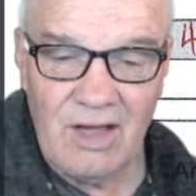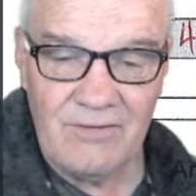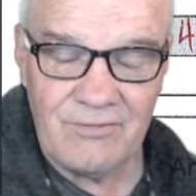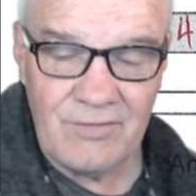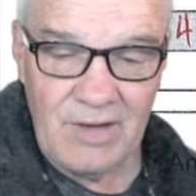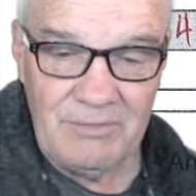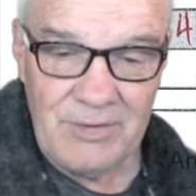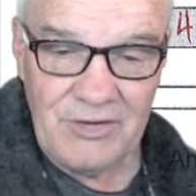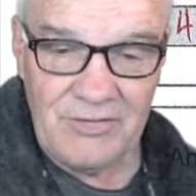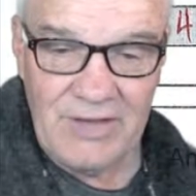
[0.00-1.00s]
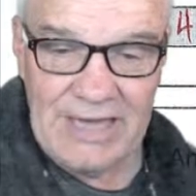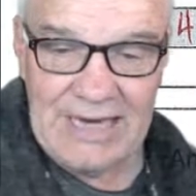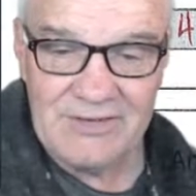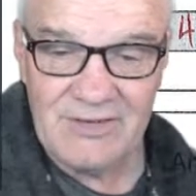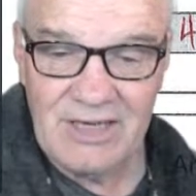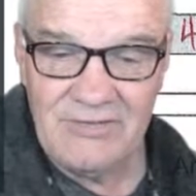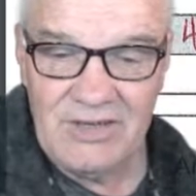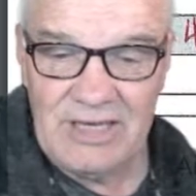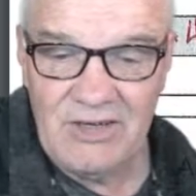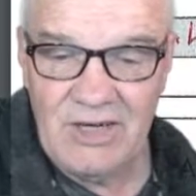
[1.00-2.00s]
I've omitted that.
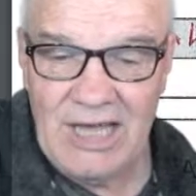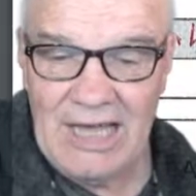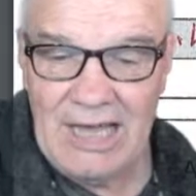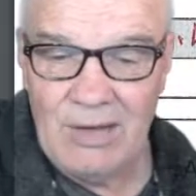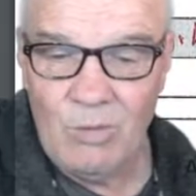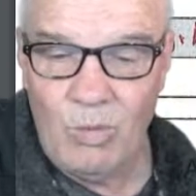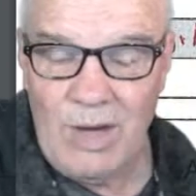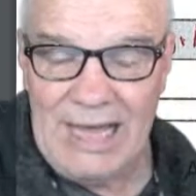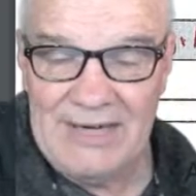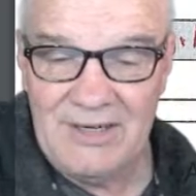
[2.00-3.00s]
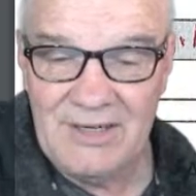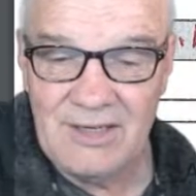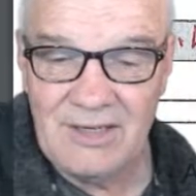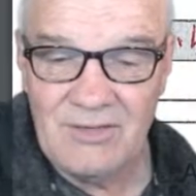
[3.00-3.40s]
And then 1,